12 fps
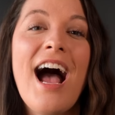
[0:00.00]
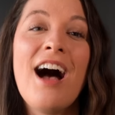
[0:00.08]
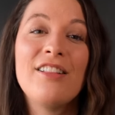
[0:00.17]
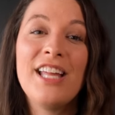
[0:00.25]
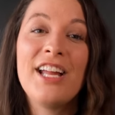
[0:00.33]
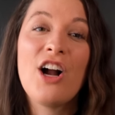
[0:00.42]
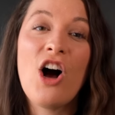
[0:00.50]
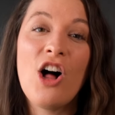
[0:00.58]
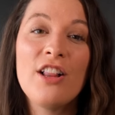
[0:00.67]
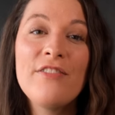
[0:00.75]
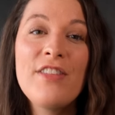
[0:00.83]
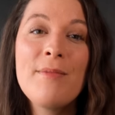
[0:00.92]
I'll link
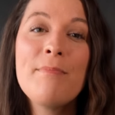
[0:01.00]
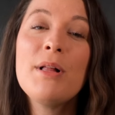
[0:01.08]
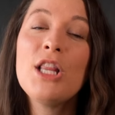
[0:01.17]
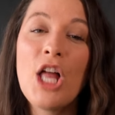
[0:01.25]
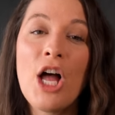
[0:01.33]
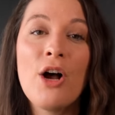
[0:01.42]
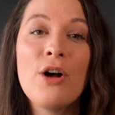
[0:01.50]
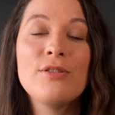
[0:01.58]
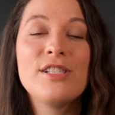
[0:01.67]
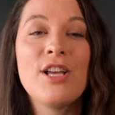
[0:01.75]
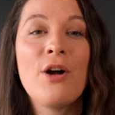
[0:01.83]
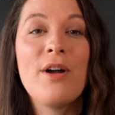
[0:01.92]
all of them below,
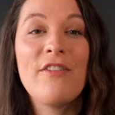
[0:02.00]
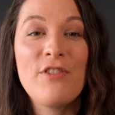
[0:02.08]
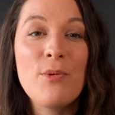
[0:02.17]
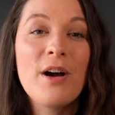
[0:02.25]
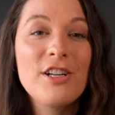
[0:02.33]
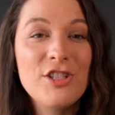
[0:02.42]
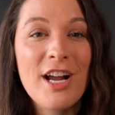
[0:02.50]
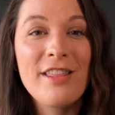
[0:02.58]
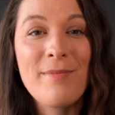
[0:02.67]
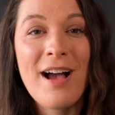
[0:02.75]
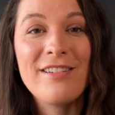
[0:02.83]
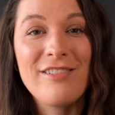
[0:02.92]
so if you wanna try
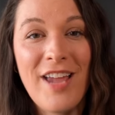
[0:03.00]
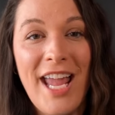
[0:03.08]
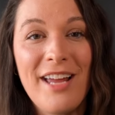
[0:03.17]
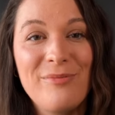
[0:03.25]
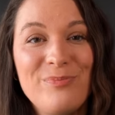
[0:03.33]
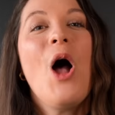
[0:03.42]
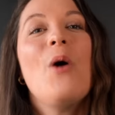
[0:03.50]
them out, you can.